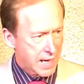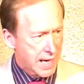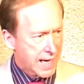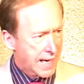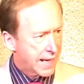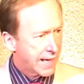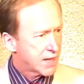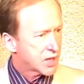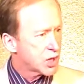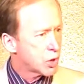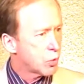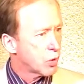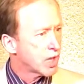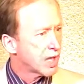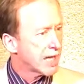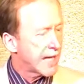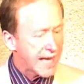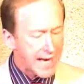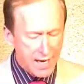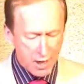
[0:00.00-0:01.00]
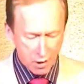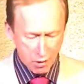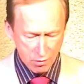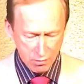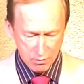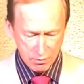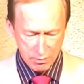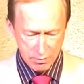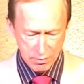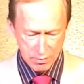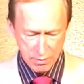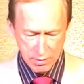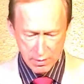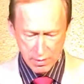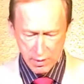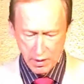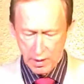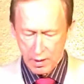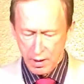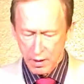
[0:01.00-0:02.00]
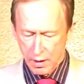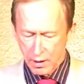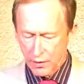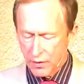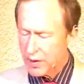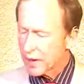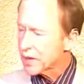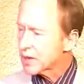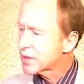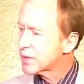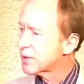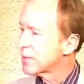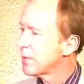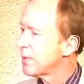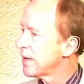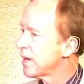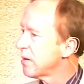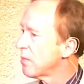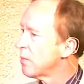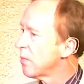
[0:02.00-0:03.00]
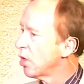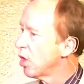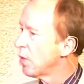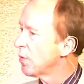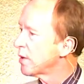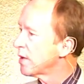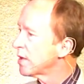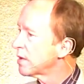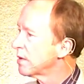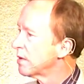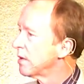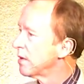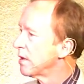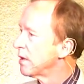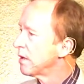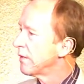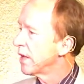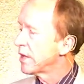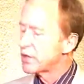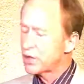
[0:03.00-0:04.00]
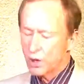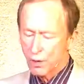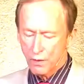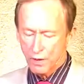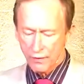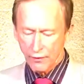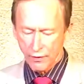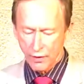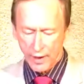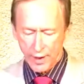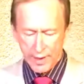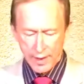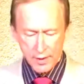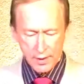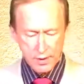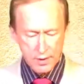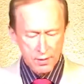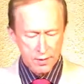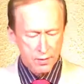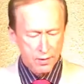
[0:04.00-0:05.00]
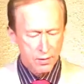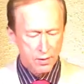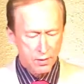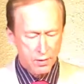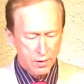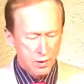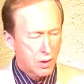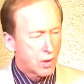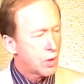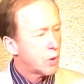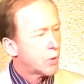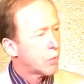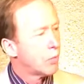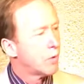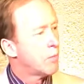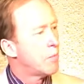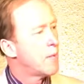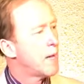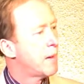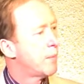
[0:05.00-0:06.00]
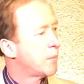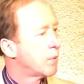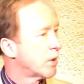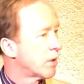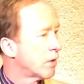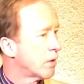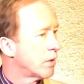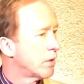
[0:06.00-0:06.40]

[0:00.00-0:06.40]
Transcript: and to allow this to be a moment that you reflect, remember,